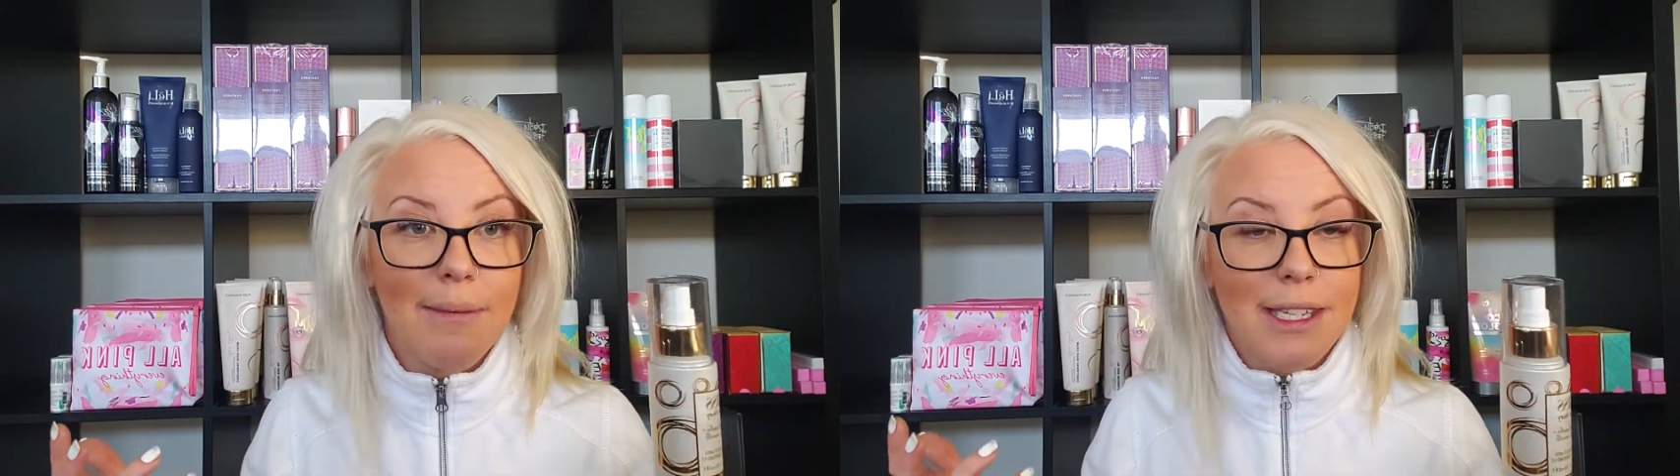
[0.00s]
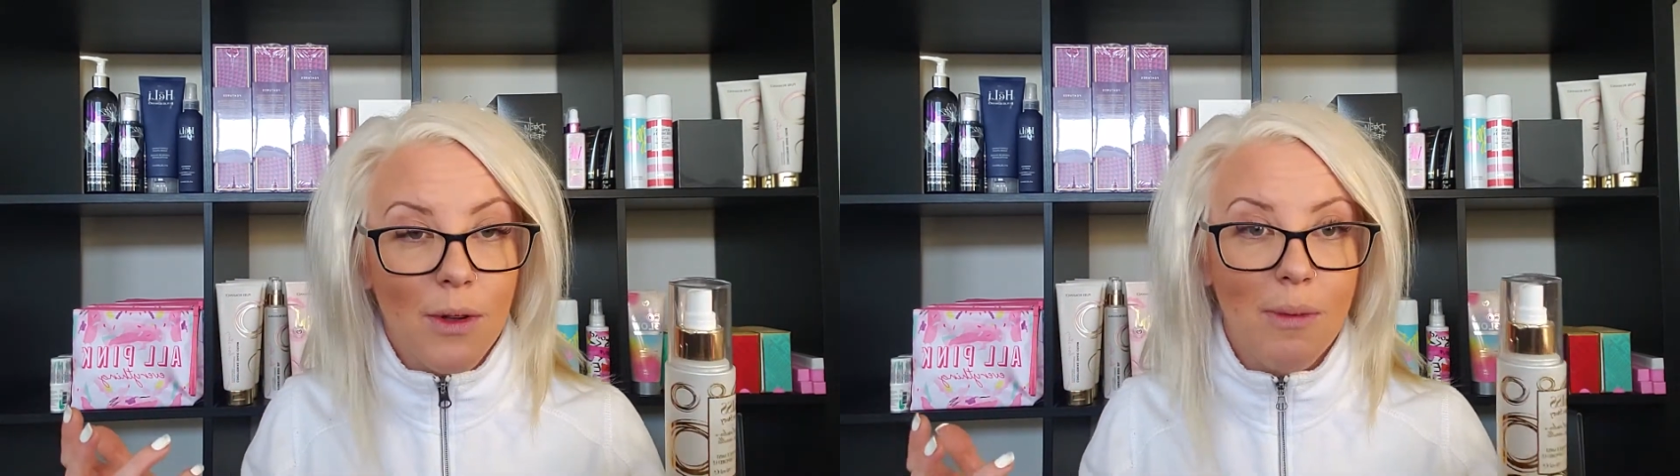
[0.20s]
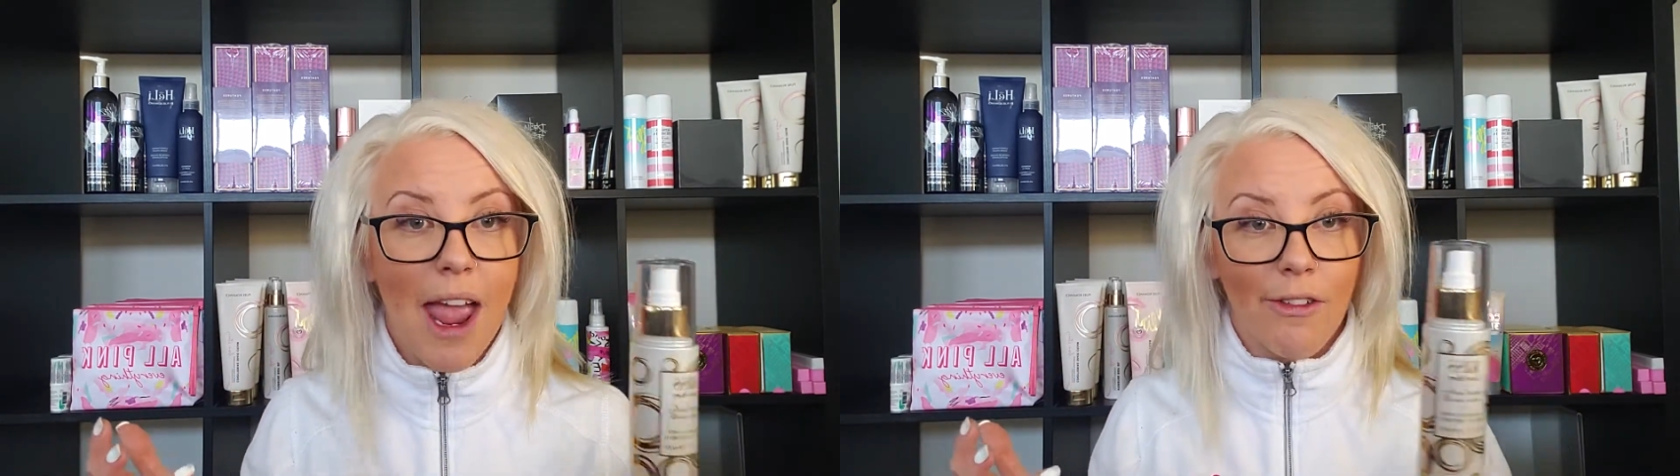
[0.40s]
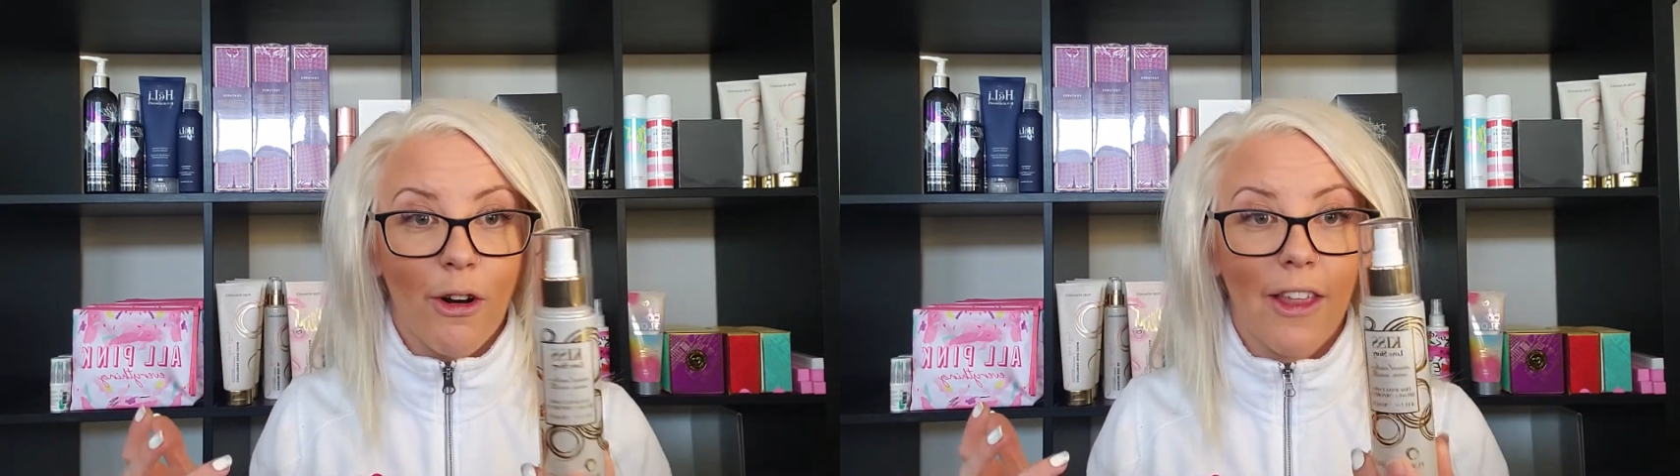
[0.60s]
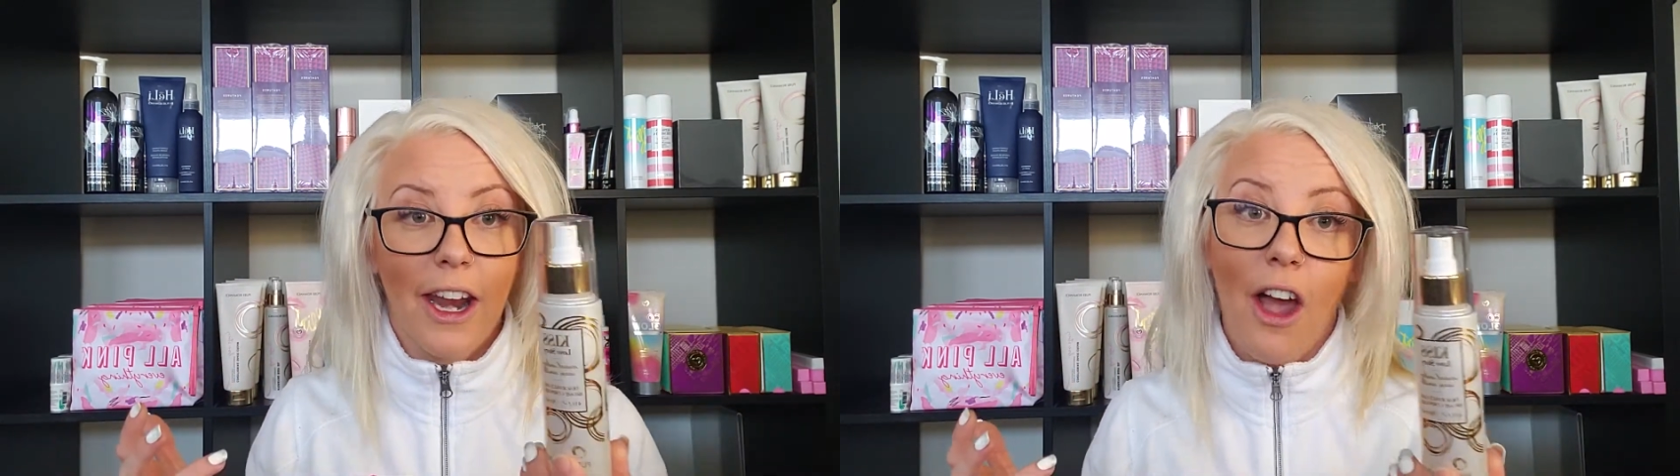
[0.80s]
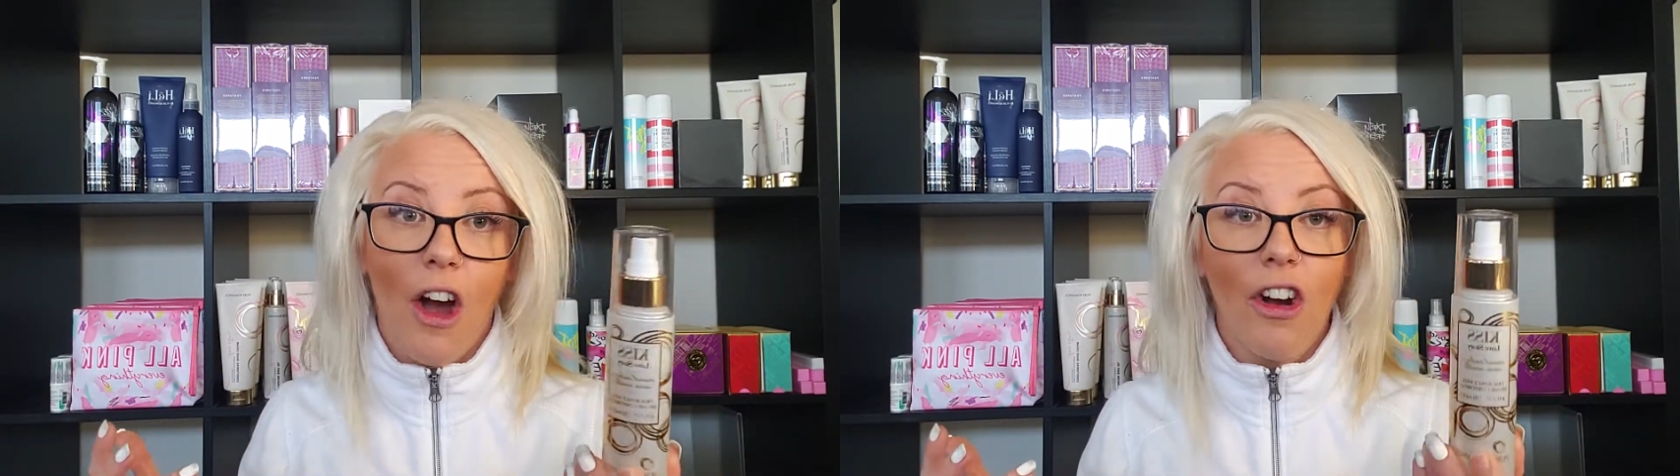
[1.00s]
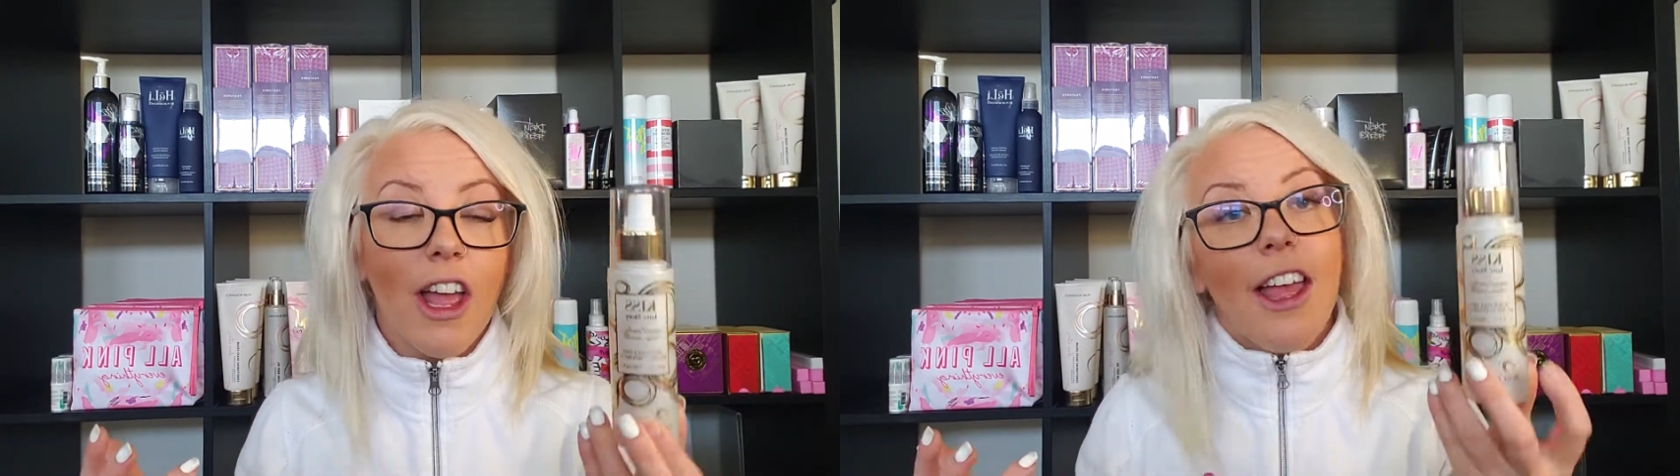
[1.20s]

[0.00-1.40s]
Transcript: mist with me everywhere that I go.